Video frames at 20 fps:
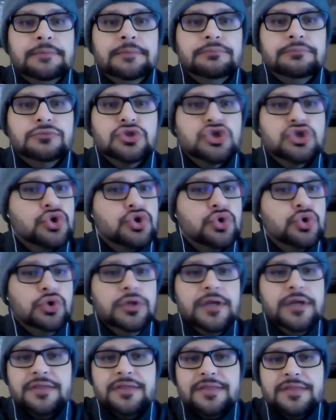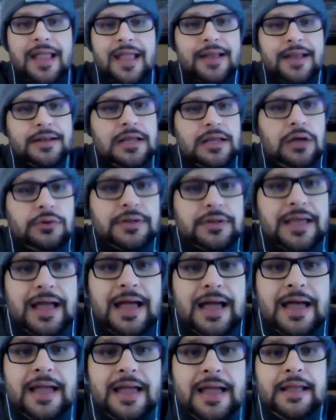Truly a standout
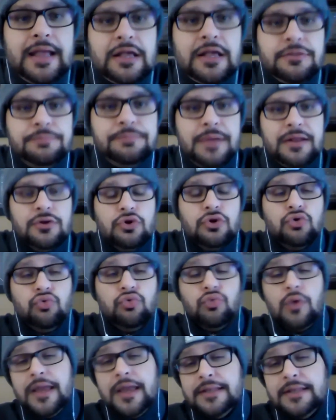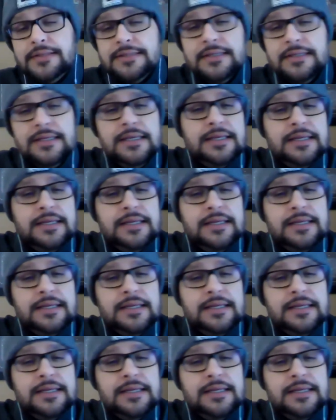guy, has been great,